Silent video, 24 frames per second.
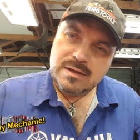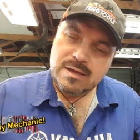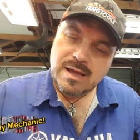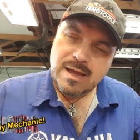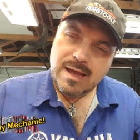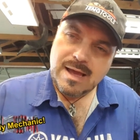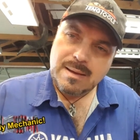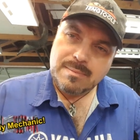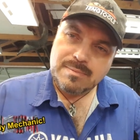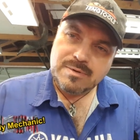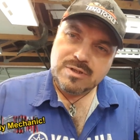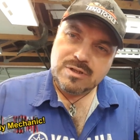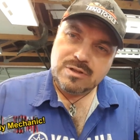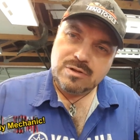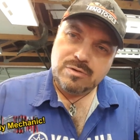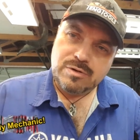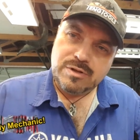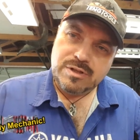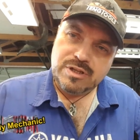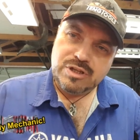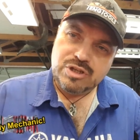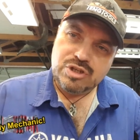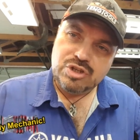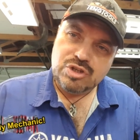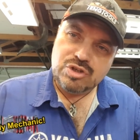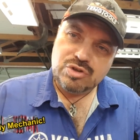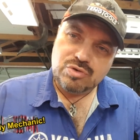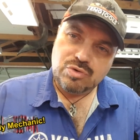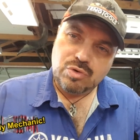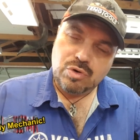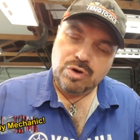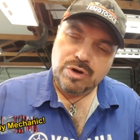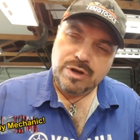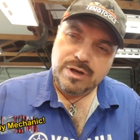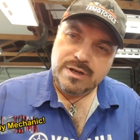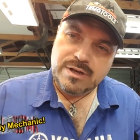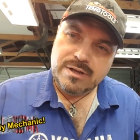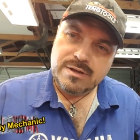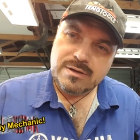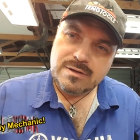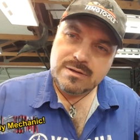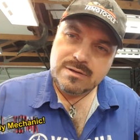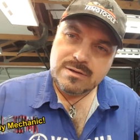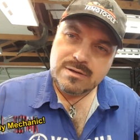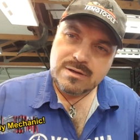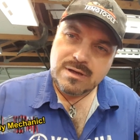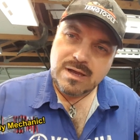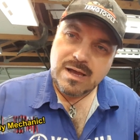absolutely destroyed,
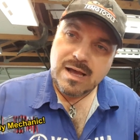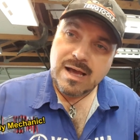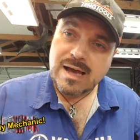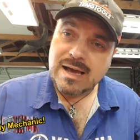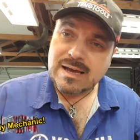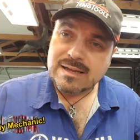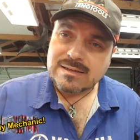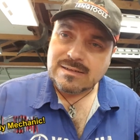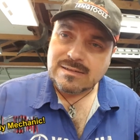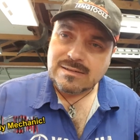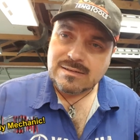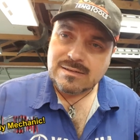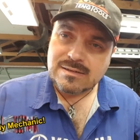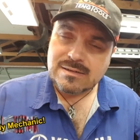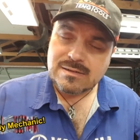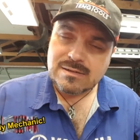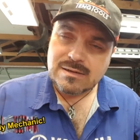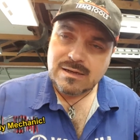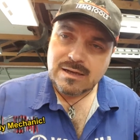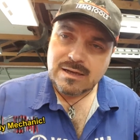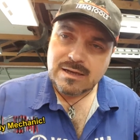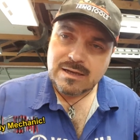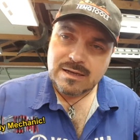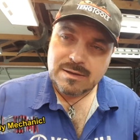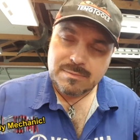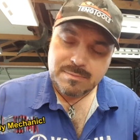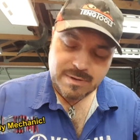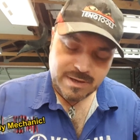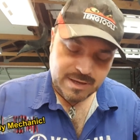hardened um,